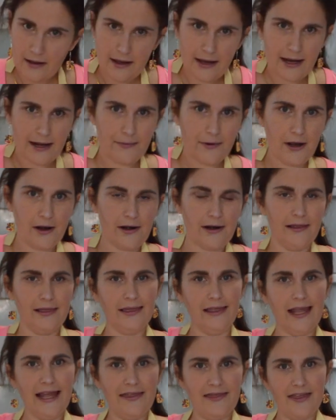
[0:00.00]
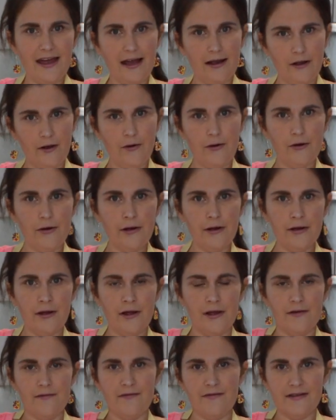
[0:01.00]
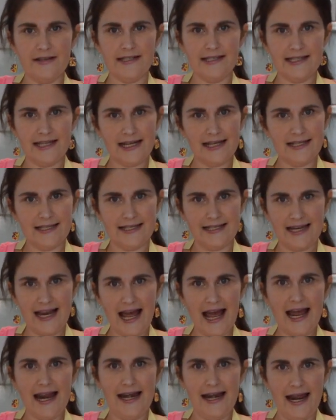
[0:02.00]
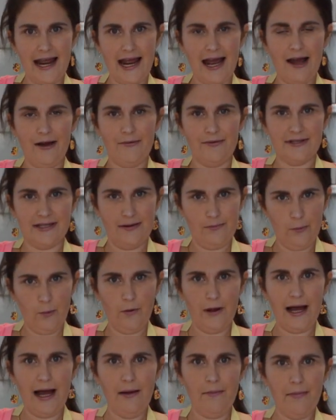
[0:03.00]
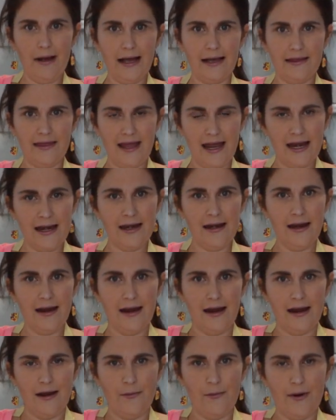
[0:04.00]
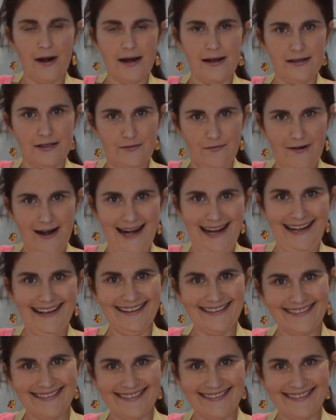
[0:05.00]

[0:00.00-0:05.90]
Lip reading: and we're going to let that cook for 6 to 8 hours, and we'll come back then when it's ready.